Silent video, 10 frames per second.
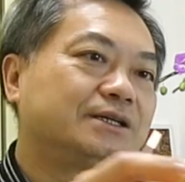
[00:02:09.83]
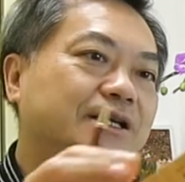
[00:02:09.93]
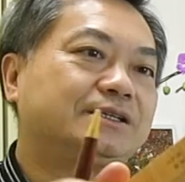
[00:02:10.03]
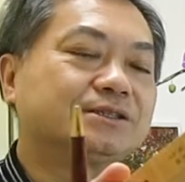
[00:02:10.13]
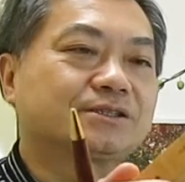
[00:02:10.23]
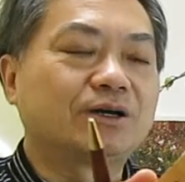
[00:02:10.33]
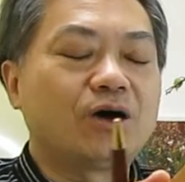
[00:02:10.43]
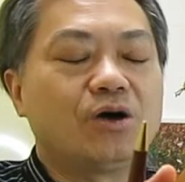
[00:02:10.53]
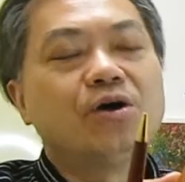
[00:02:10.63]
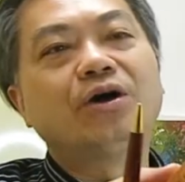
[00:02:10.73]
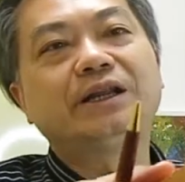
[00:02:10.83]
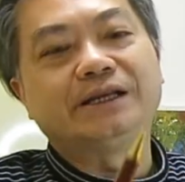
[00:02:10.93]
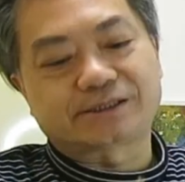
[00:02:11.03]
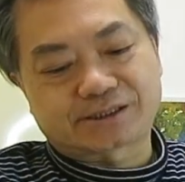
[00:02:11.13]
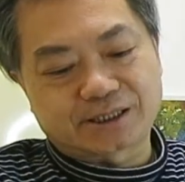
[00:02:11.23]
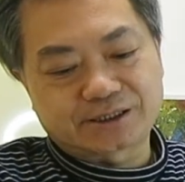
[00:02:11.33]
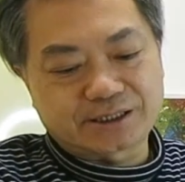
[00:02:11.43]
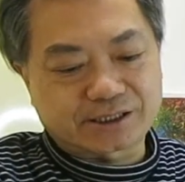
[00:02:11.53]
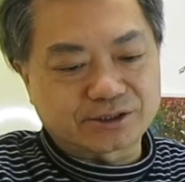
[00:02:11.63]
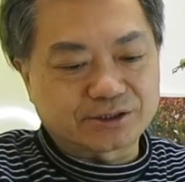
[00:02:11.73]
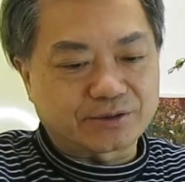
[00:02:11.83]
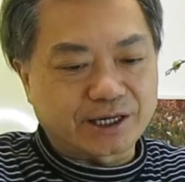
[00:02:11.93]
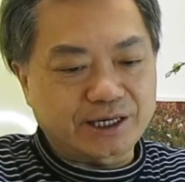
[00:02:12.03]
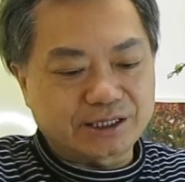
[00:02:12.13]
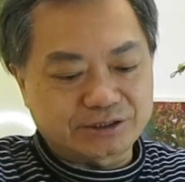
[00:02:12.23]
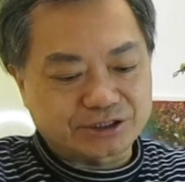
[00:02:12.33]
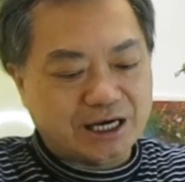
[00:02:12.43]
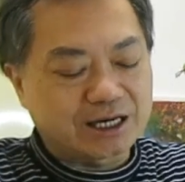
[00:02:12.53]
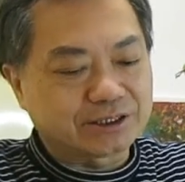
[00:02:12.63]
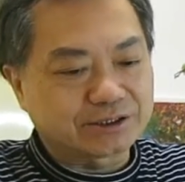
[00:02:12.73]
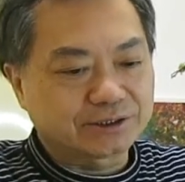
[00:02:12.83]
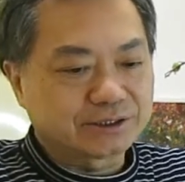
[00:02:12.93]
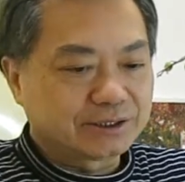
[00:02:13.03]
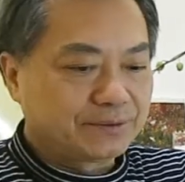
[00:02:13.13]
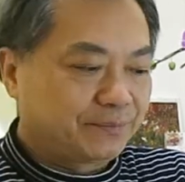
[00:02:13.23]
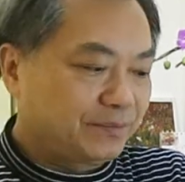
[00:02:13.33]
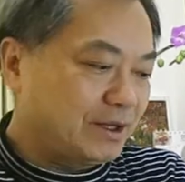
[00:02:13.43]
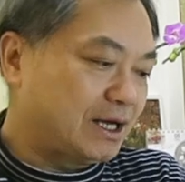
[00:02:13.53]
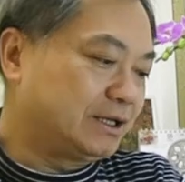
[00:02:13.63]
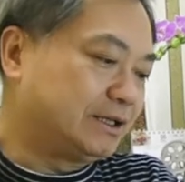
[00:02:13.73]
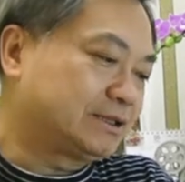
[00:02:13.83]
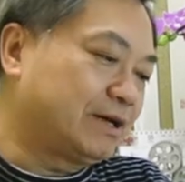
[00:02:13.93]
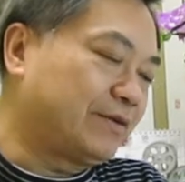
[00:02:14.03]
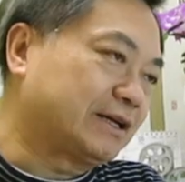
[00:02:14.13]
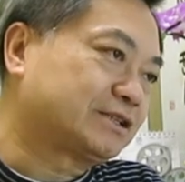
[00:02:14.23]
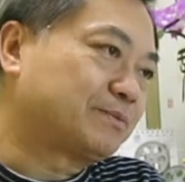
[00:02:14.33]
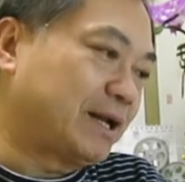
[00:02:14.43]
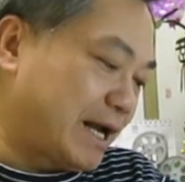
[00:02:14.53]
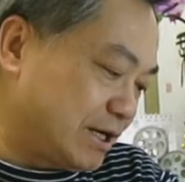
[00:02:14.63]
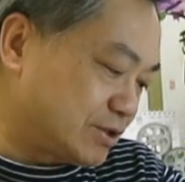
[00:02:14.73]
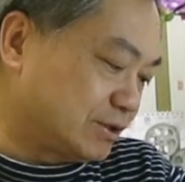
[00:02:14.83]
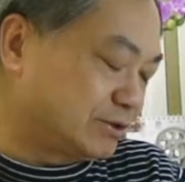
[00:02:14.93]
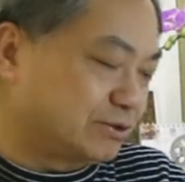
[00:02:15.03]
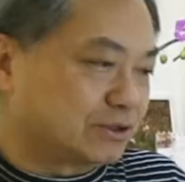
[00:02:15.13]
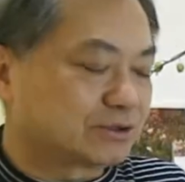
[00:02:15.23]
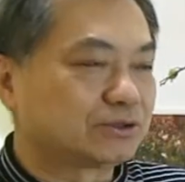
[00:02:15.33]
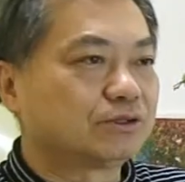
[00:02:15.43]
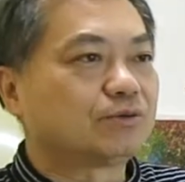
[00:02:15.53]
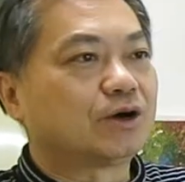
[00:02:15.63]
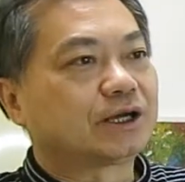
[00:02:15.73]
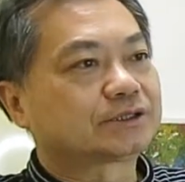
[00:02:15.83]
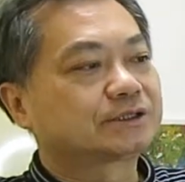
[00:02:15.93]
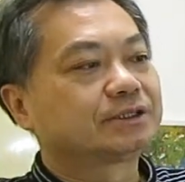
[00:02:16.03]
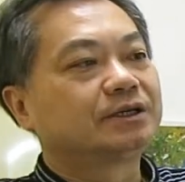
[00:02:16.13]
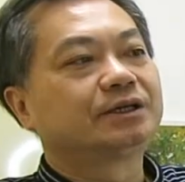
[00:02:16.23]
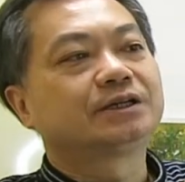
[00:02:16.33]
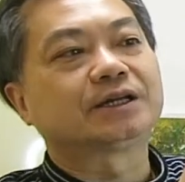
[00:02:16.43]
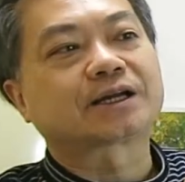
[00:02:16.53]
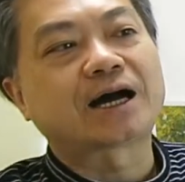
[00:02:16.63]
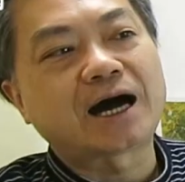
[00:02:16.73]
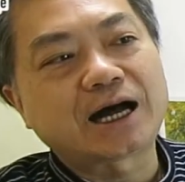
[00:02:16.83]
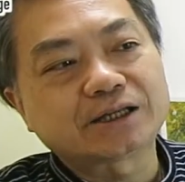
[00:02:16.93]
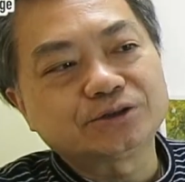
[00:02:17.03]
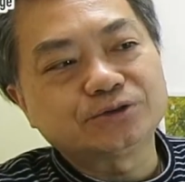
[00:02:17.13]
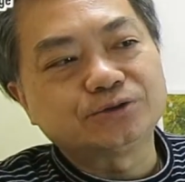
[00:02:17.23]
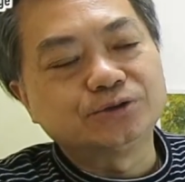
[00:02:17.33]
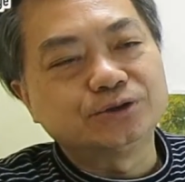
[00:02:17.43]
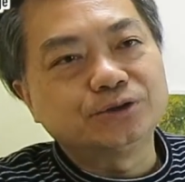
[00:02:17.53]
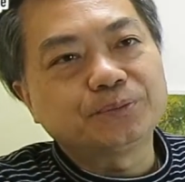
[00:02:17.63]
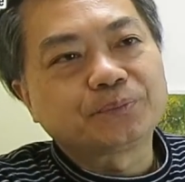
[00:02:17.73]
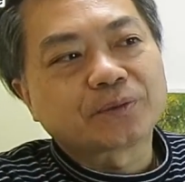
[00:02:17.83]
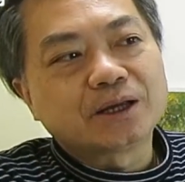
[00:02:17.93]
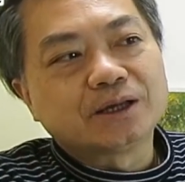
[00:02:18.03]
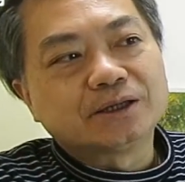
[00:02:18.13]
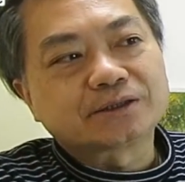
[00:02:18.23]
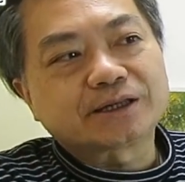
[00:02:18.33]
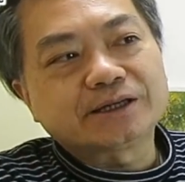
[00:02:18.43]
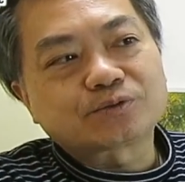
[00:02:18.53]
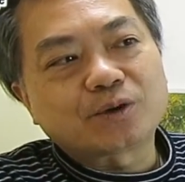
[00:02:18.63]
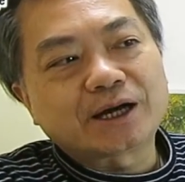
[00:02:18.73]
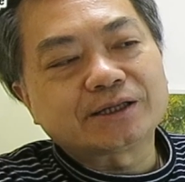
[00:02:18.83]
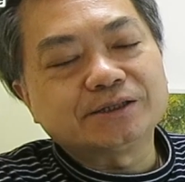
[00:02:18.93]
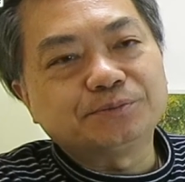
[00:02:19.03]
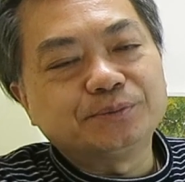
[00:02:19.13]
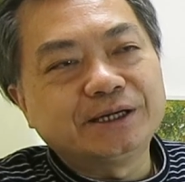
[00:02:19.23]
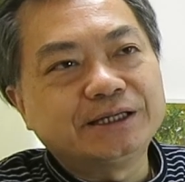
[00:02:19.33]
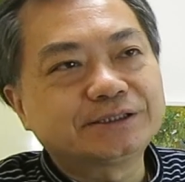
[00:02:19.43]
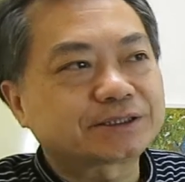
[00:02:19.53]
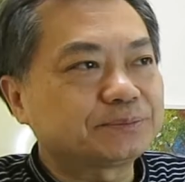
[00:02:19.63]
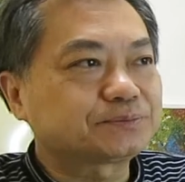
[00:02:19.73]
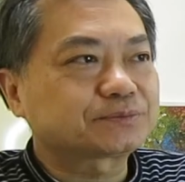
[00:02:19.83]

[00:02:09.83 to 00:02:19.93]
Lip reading: It is the earliest dictionary in China, and it gives explanation to the 2 words, the kan yu. This one means